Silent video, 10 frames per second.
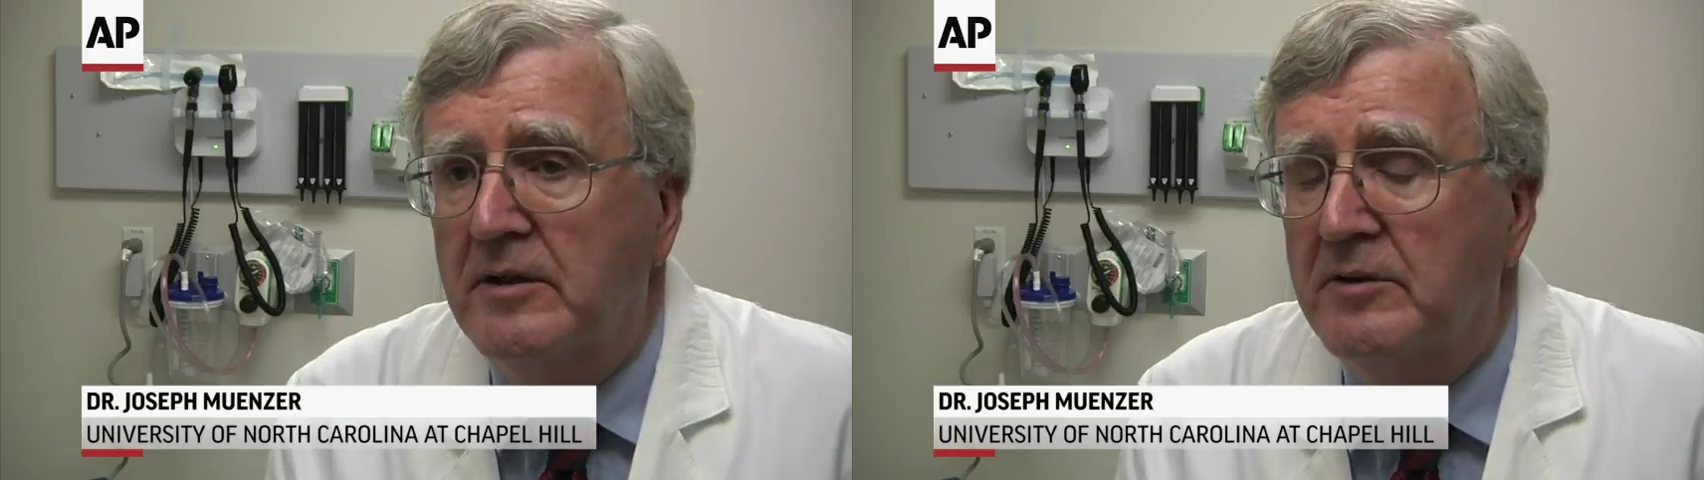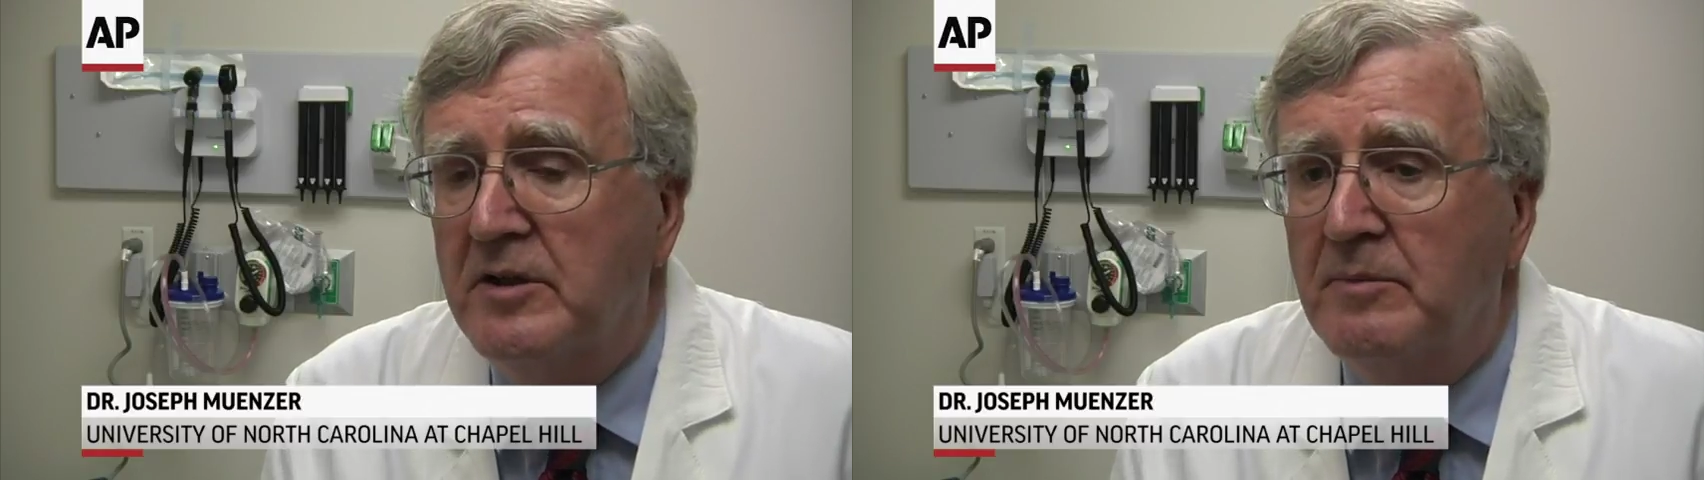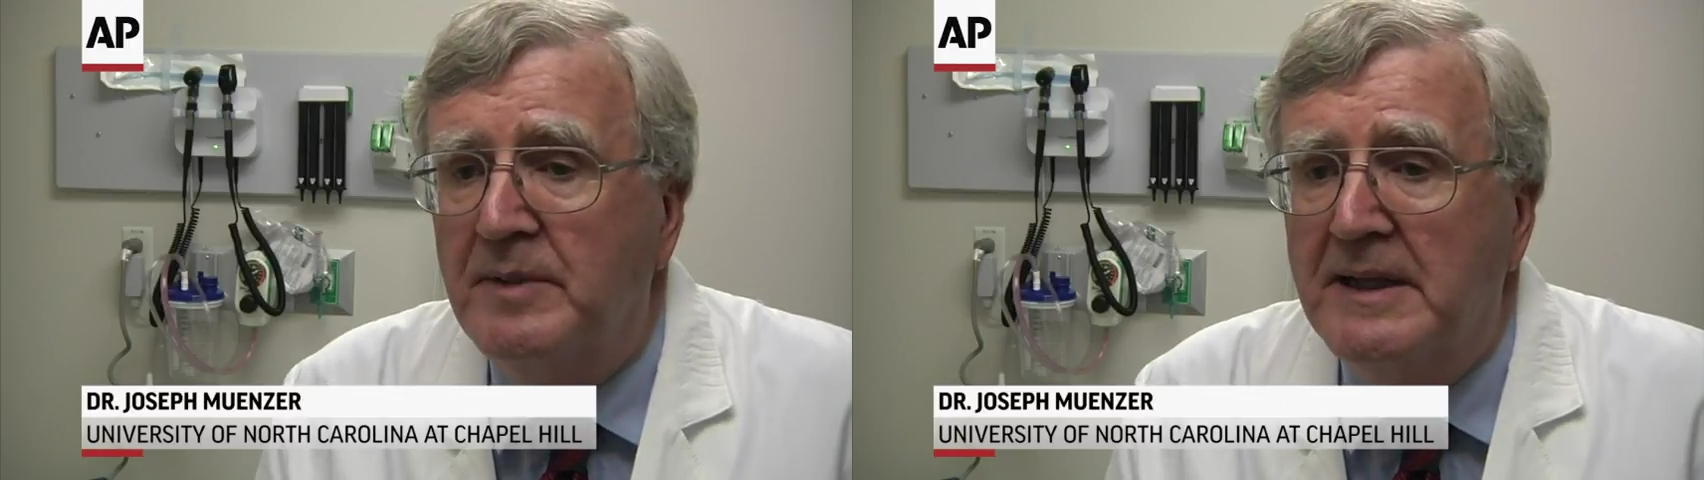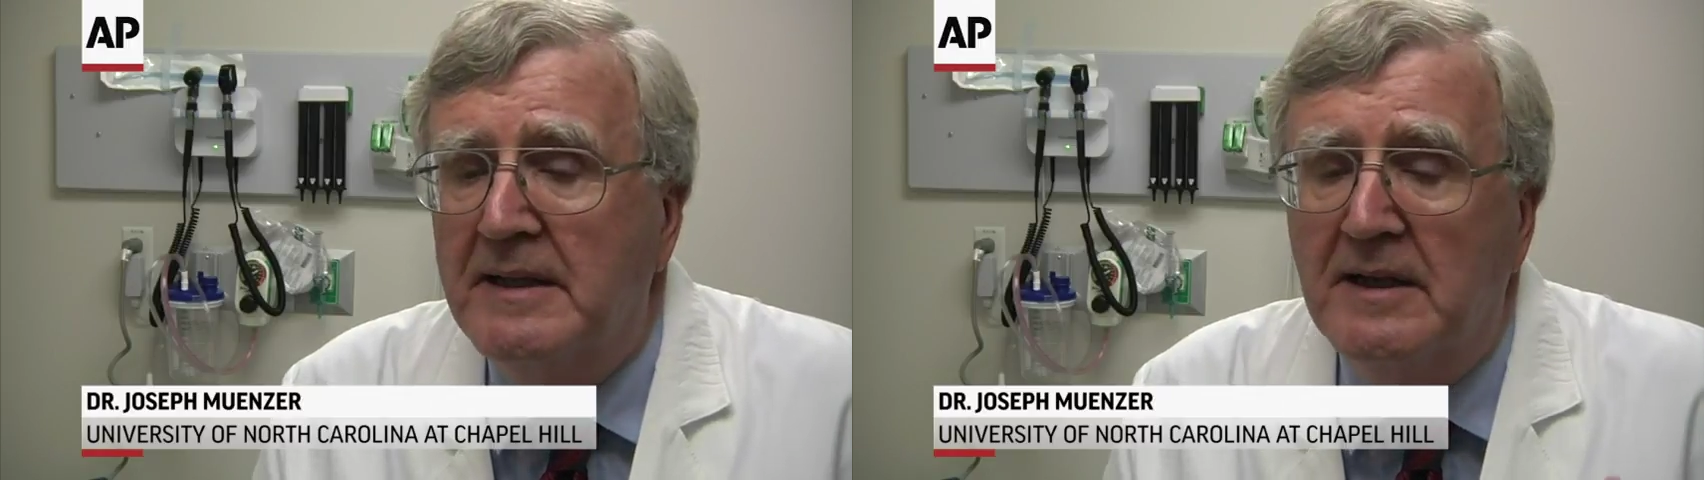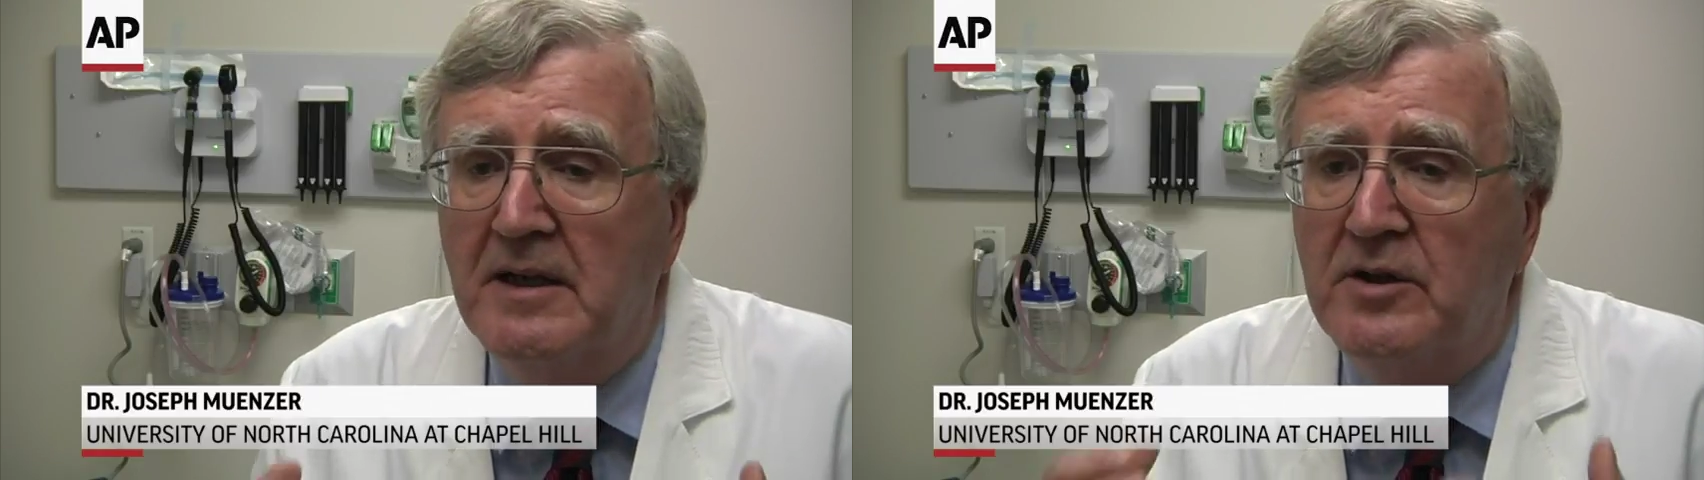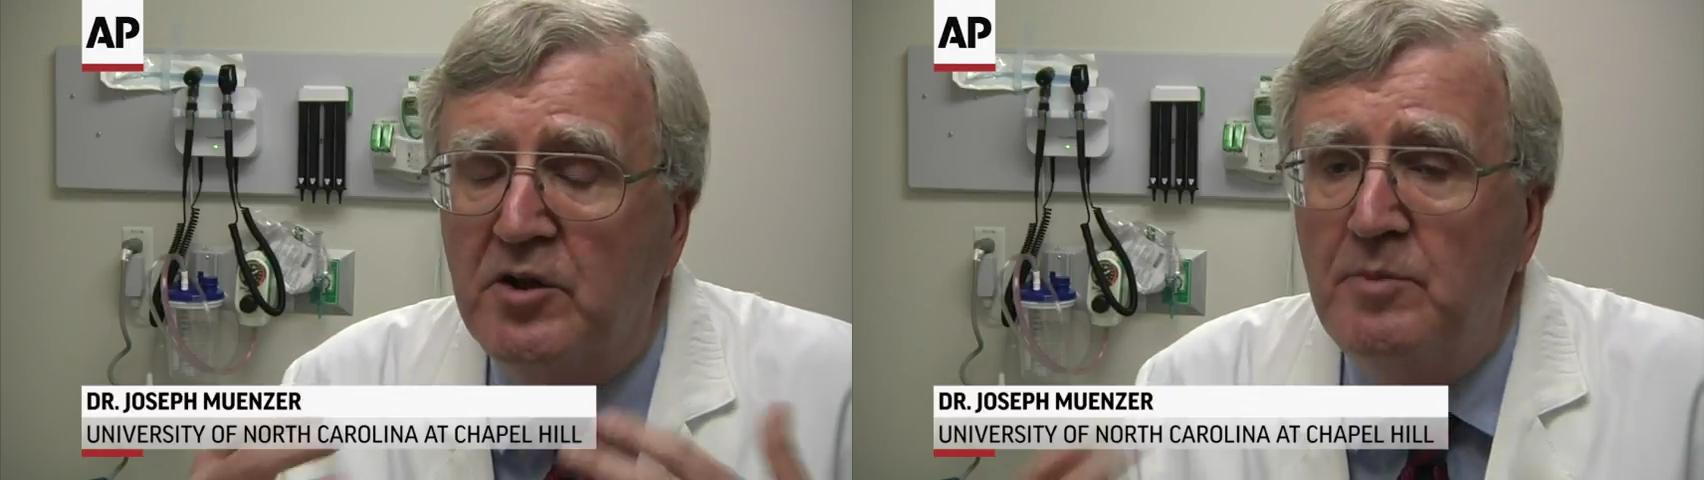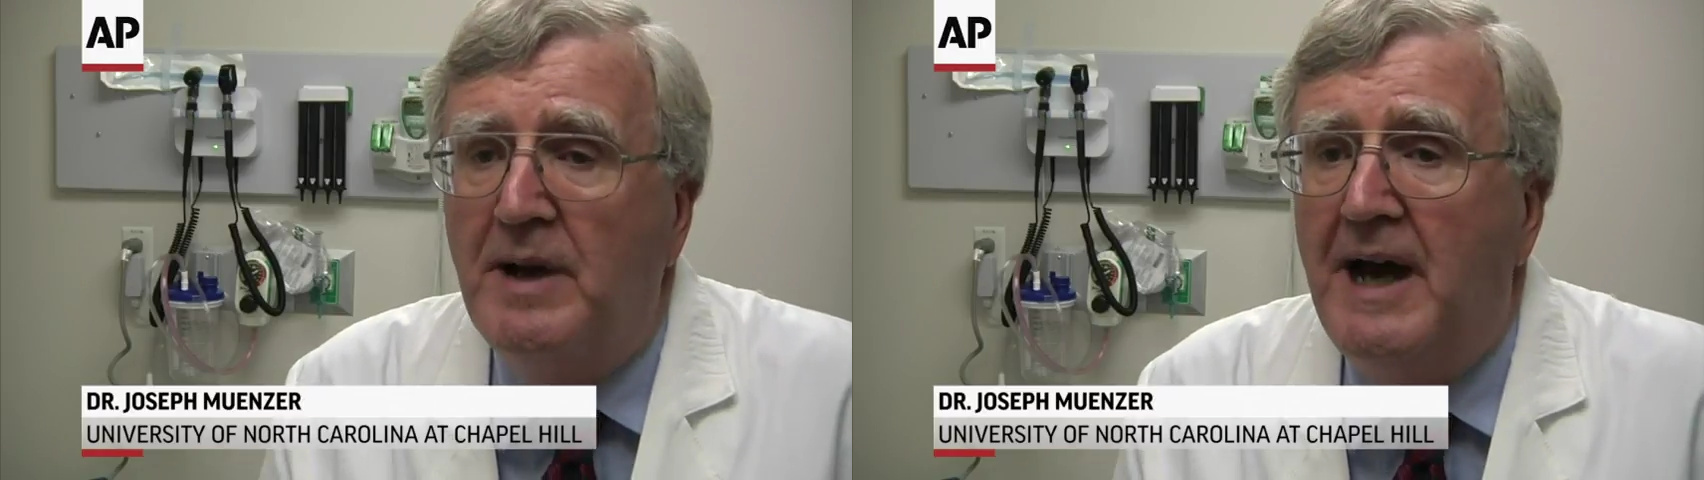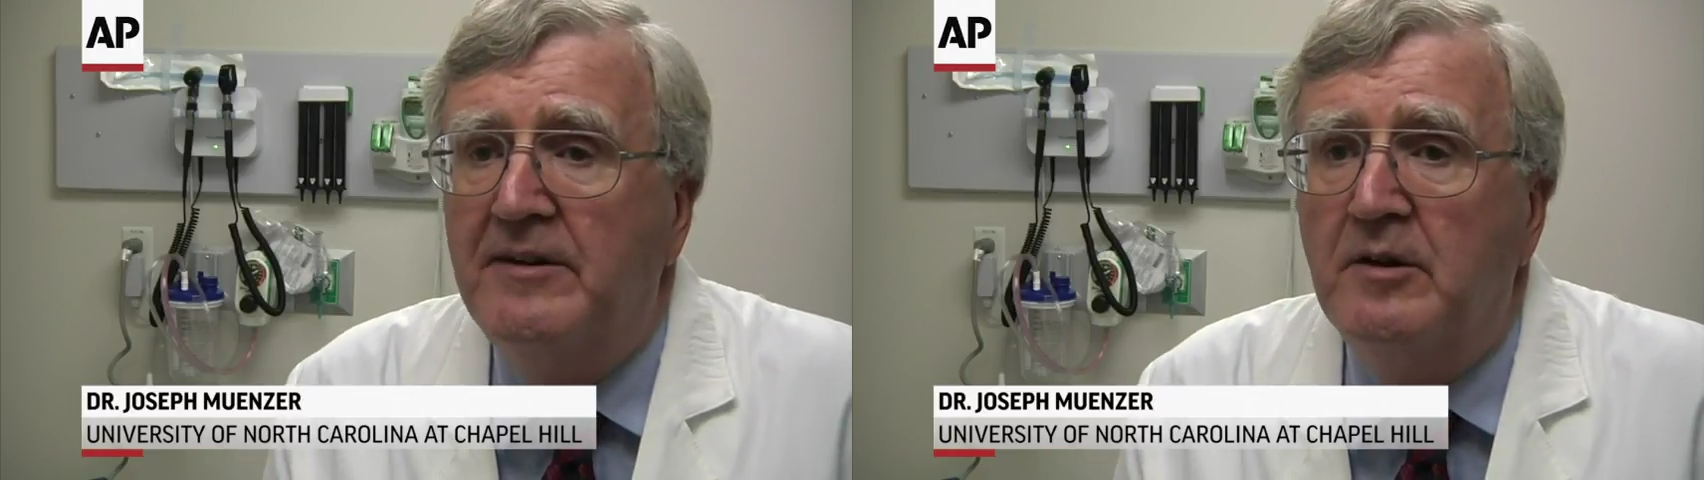to be too
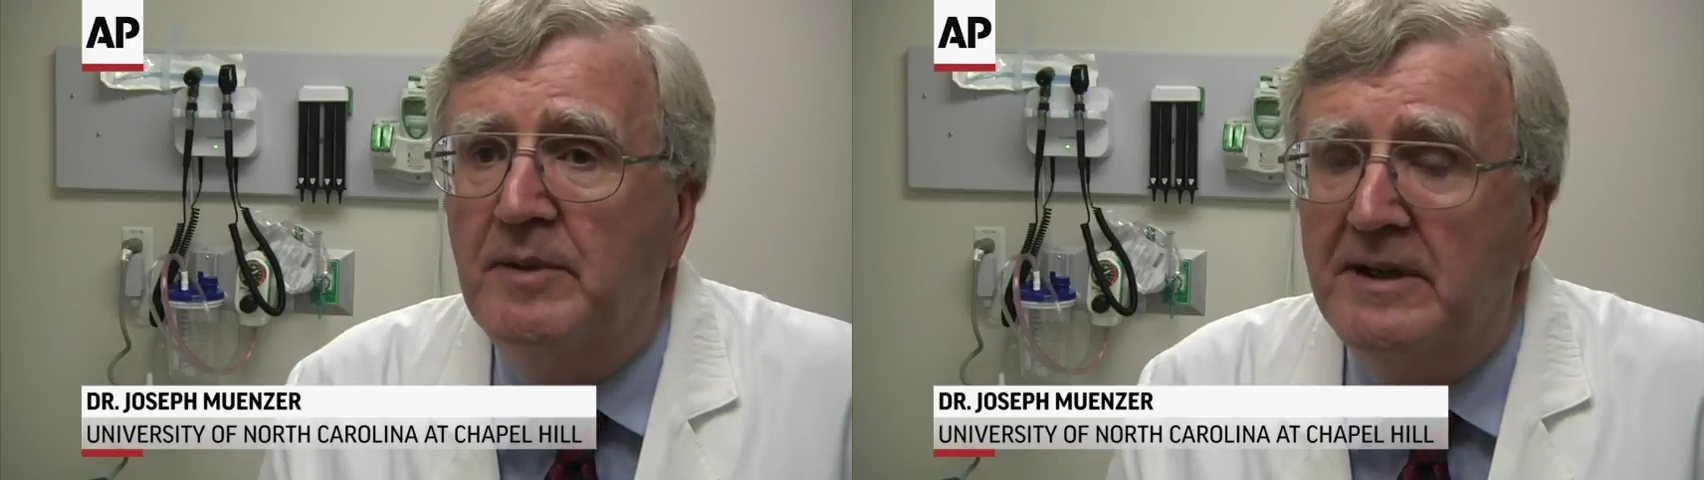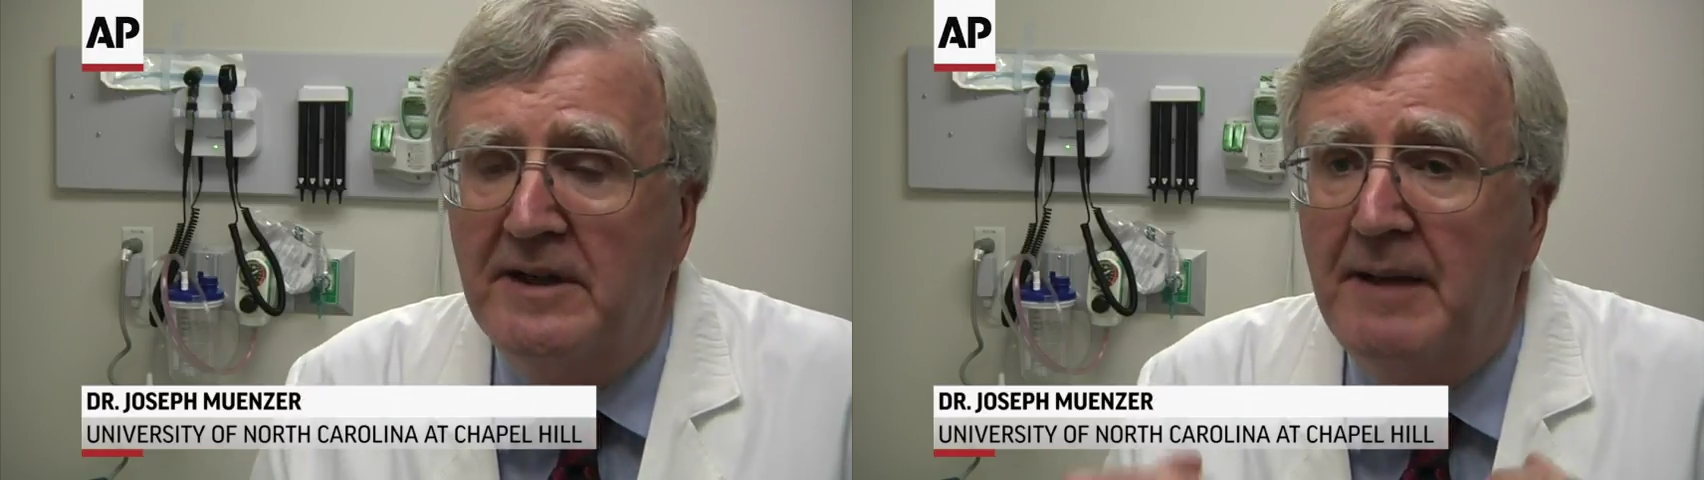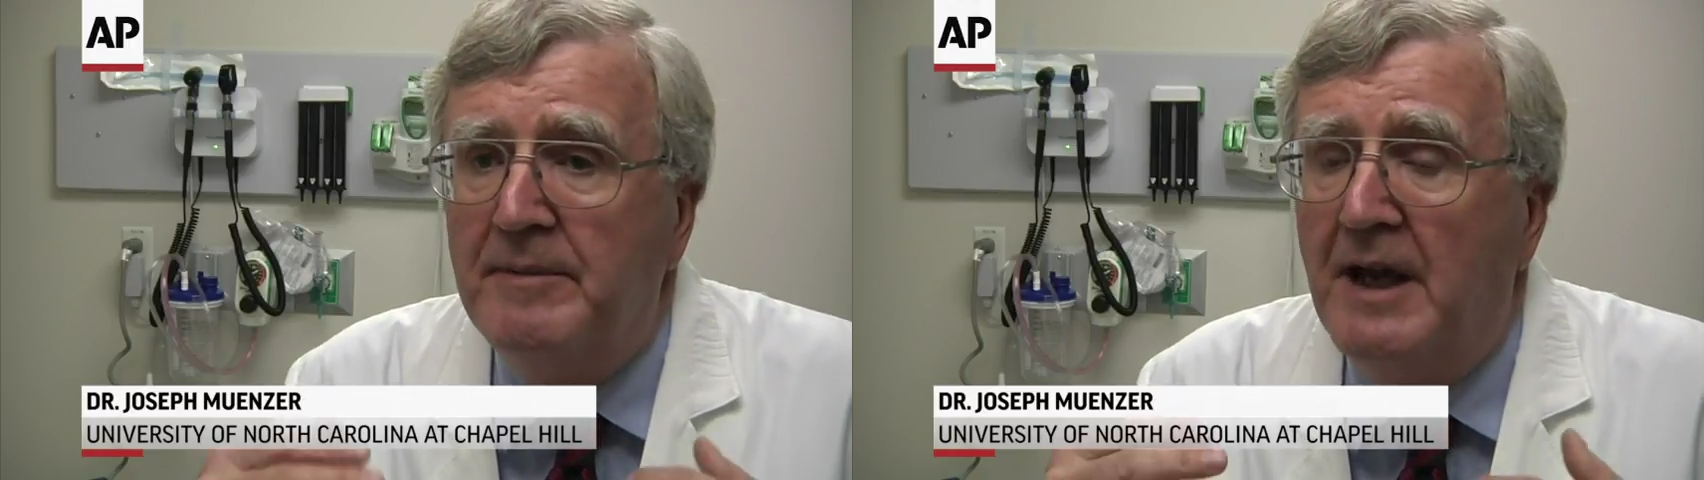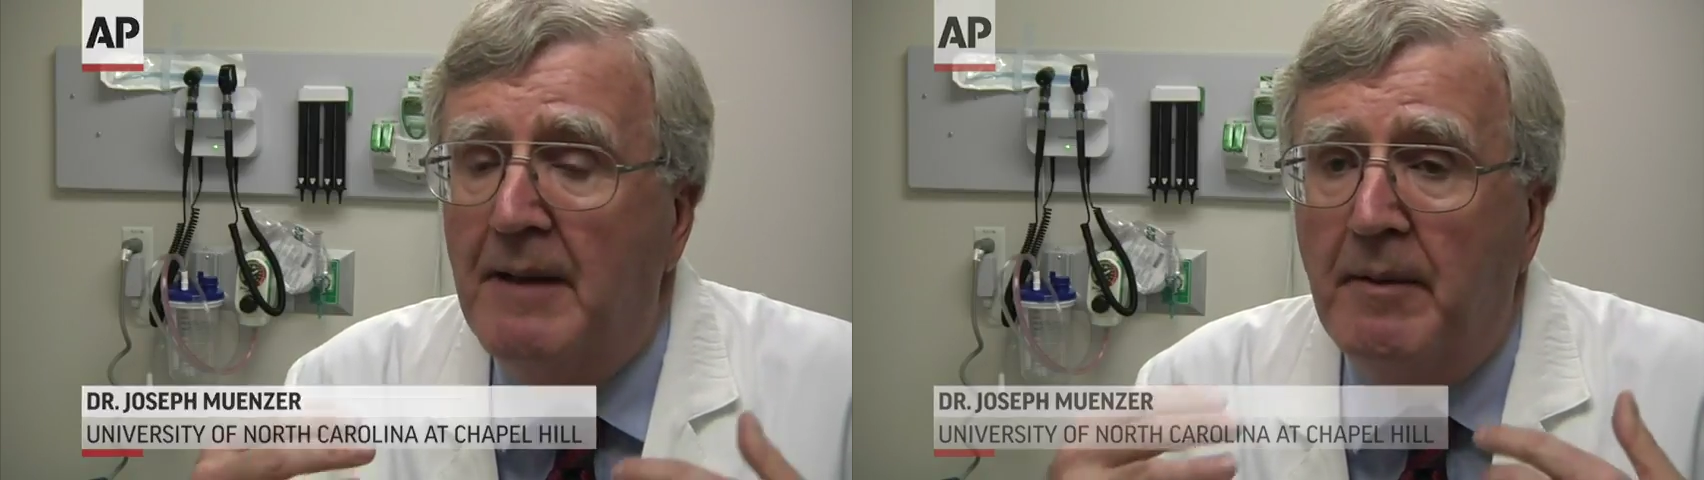positive, but at the same time,